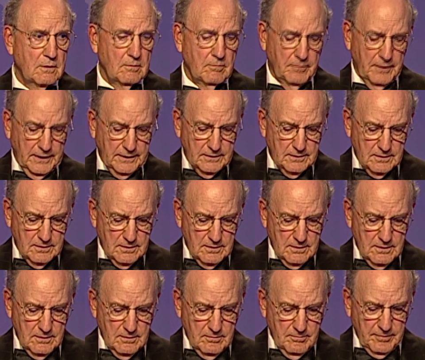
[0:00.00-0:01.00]
but
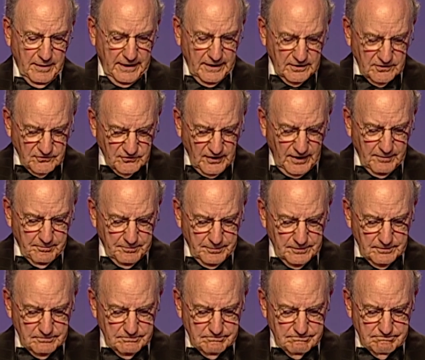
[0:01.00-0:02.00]
by example.
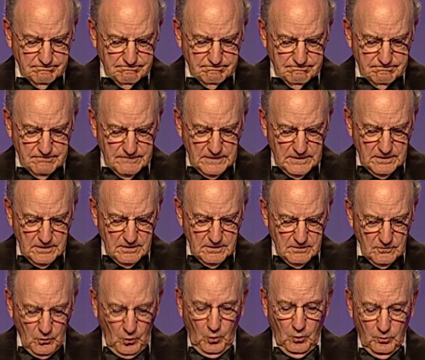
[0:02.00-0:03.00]

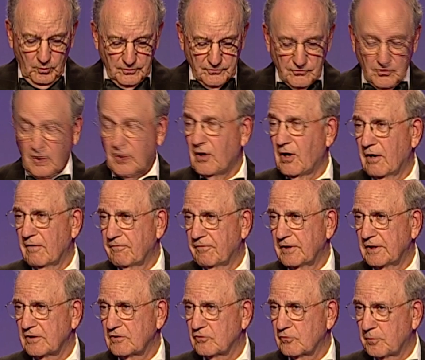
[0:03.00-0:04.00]
Though it was not
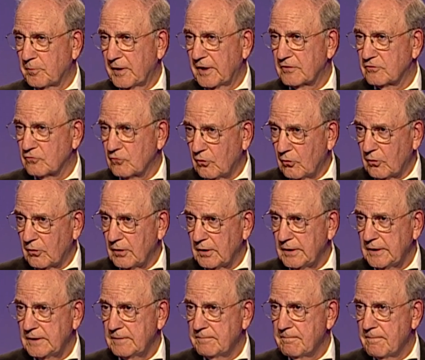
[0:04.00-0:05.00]
often expressed
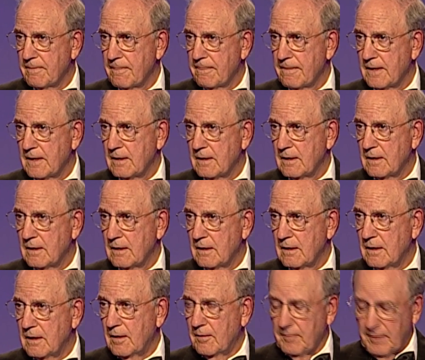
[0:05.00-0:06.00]
orally,
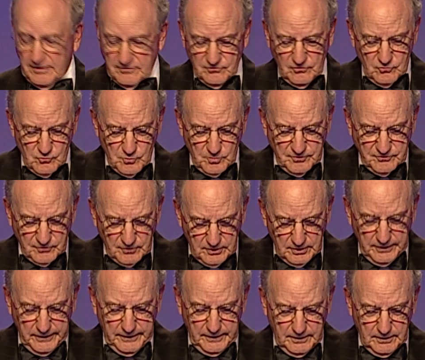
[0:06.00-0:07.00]
their message was
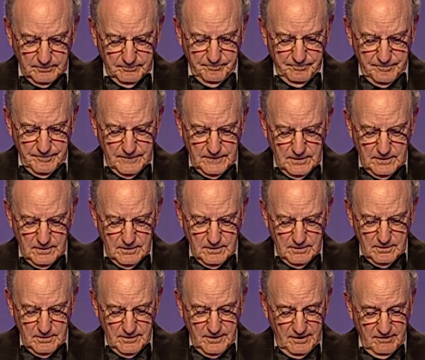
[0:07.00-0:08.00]
clear,
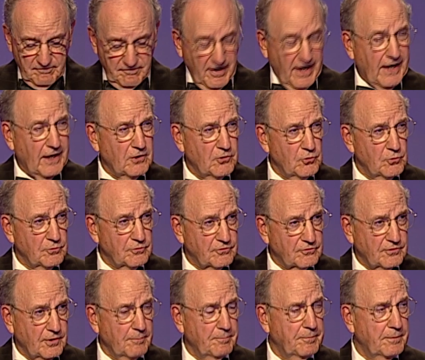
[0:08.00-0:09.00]
their values
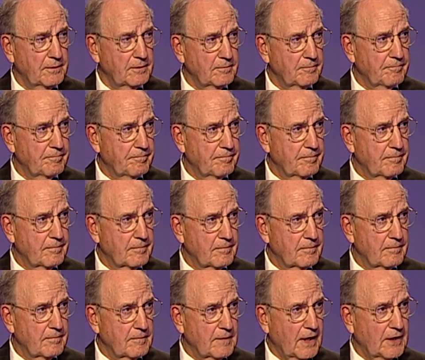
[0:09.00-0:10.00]
simple
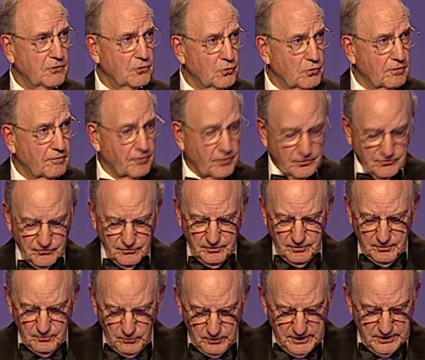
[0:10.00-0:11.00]
and universal
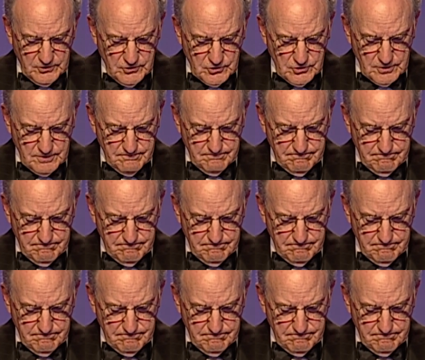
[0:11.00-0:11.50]
in reach.